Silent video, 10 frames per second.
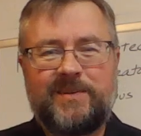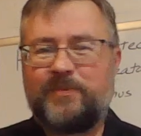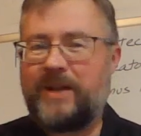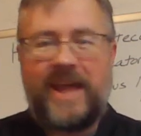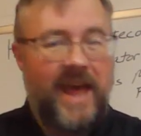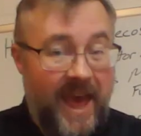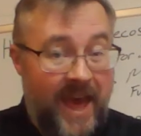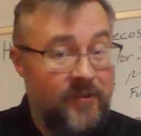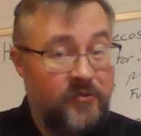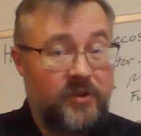But
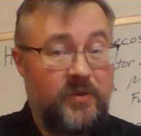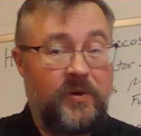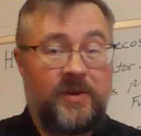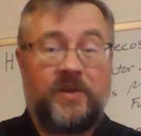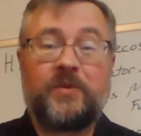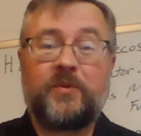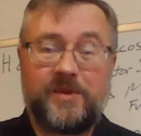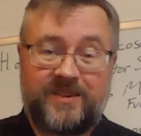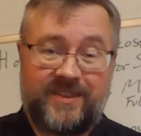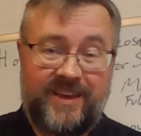everyone
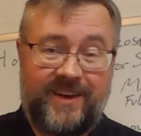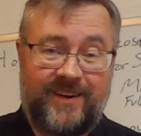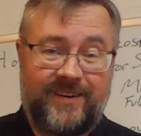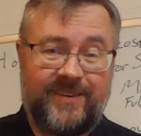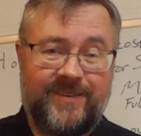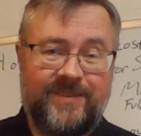was there.